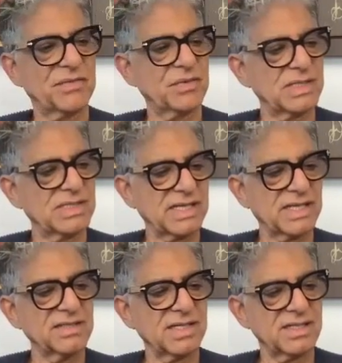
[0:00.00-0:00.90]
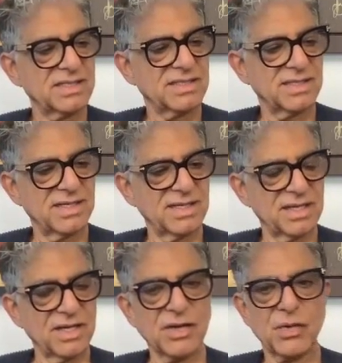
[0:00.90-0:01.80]
everyone's saying that
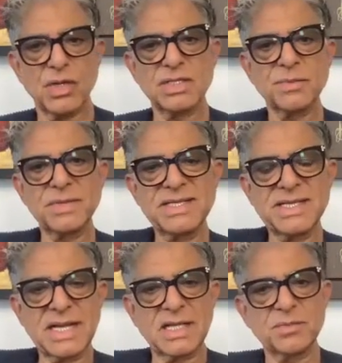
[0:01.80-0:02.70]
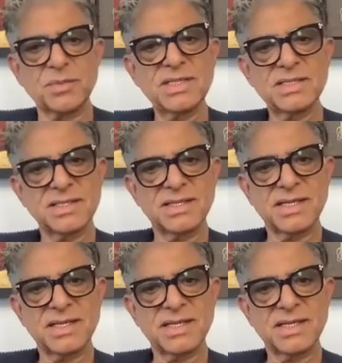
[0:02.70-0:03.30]
quantum entanglement